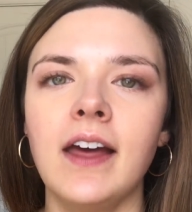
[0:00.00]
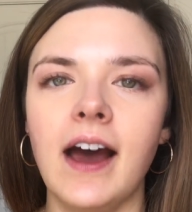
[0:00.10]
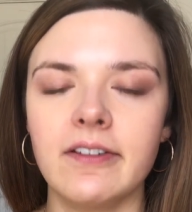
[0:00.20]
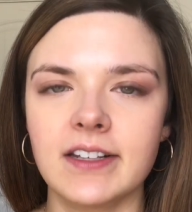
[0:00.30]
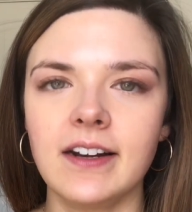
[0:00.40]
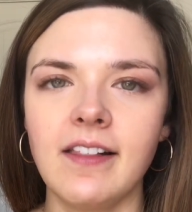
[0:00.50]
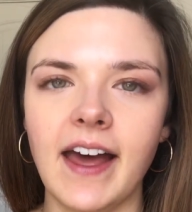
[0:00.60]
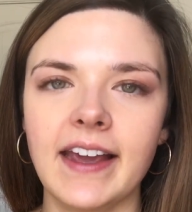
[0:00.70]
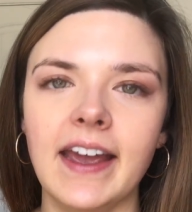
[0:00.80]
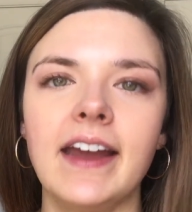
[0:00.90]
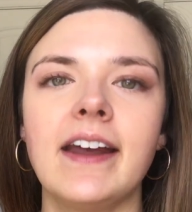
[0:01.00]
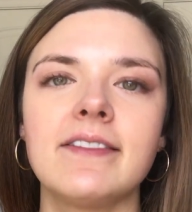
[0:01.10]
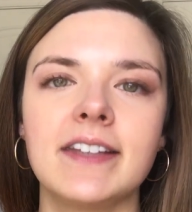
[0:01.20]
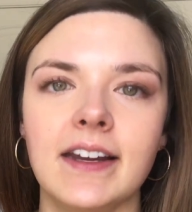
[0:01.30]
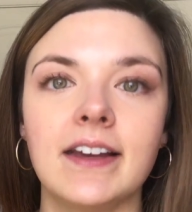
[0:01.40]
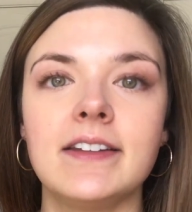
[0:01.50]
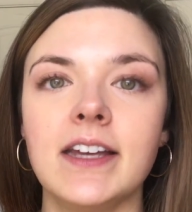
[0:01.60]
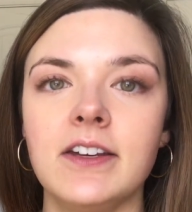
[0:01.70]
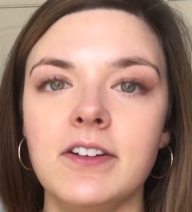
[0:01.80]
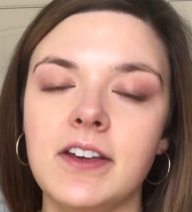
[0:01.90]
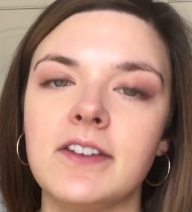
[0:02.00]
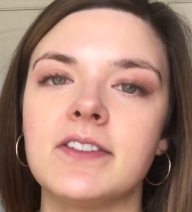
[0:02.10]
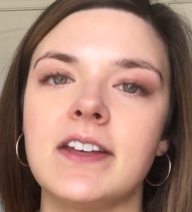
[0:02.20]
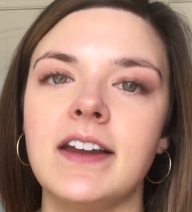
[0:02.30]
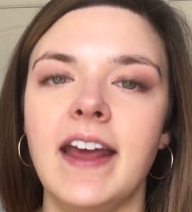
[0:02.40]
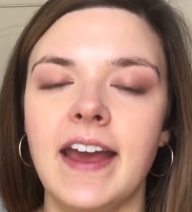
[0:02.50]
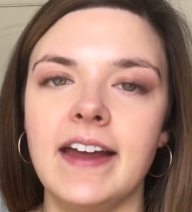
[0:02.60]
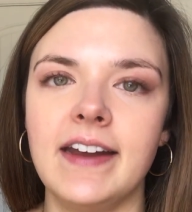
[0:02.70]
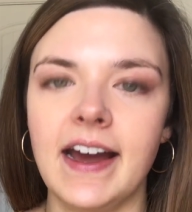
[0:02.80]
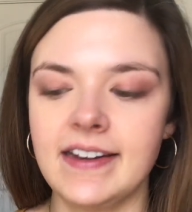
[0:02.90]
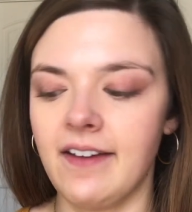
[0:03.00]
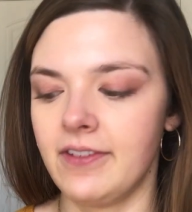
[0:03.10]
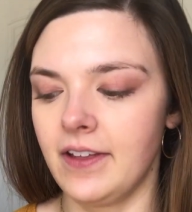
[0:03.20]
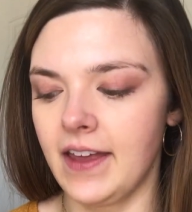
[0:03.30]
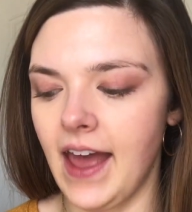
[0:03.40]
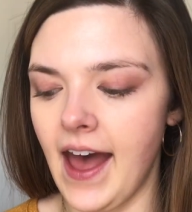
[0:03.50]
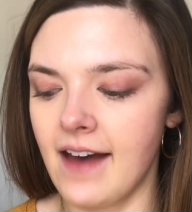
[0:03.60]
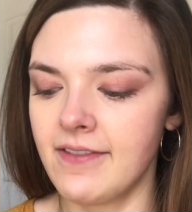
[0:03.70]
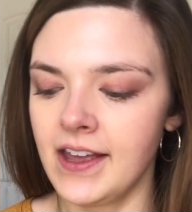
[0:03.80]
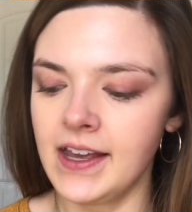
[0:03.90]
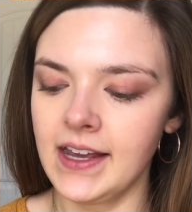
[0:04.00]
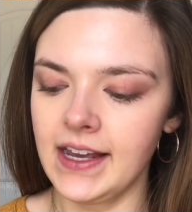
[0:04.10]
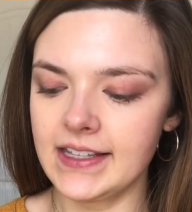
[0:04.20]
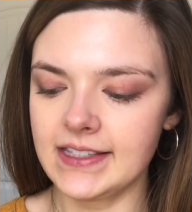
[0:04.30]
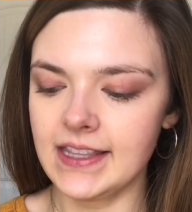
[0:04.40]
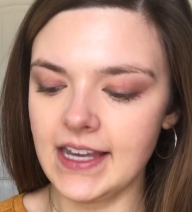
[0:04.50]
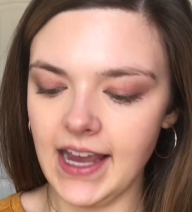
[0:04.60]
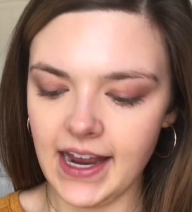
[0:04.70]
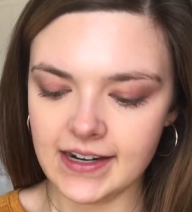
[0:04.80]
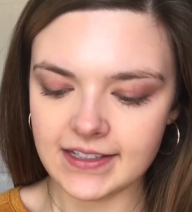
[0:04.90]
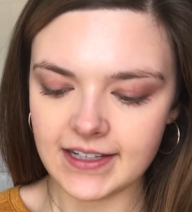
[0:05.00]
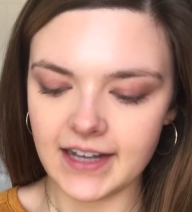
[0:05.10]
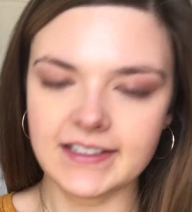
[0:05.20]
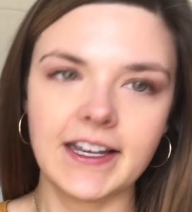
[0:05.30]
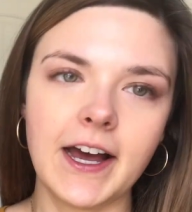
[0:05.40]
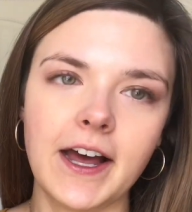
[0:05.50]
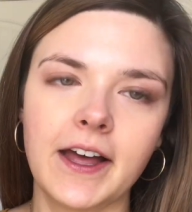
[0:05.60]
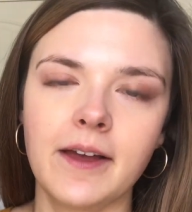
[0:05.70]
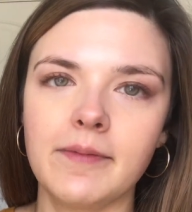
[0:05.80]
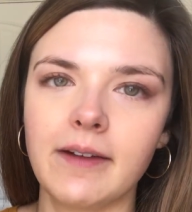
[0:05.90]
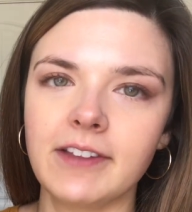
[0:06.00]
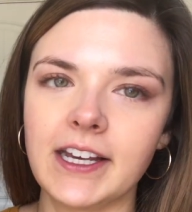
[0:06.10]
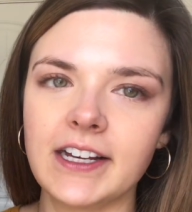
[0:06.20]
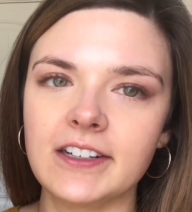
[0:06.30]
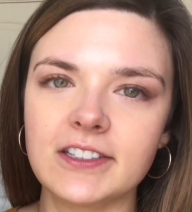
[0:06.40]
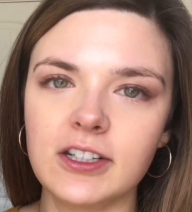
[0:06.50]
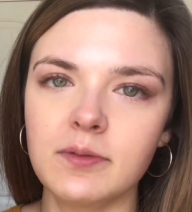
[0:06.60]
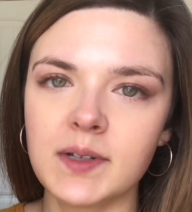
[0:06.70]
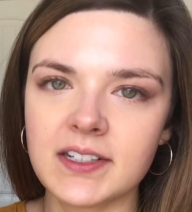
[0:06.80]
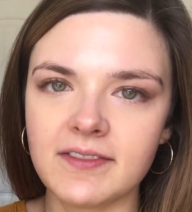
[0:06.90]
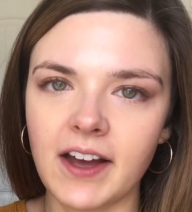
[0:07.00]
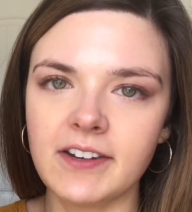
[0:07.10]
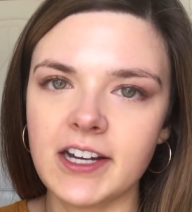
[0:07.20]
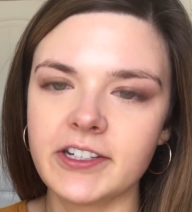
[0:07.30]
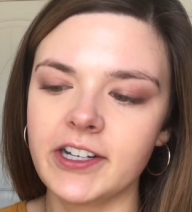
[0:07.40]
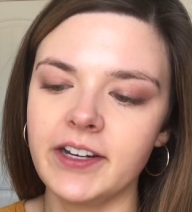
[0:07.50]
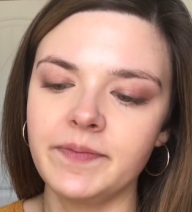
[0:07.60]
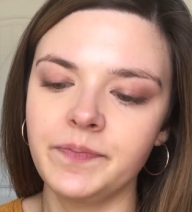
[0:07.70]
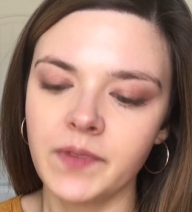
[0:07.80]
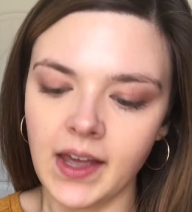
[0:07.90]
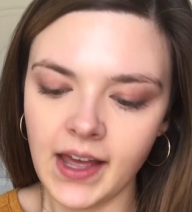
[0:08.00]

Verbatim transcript: I was going to like it and I was going to continue to use it, and I definitely have. It's the Anastasia Beverly Hills Luminous Foundation.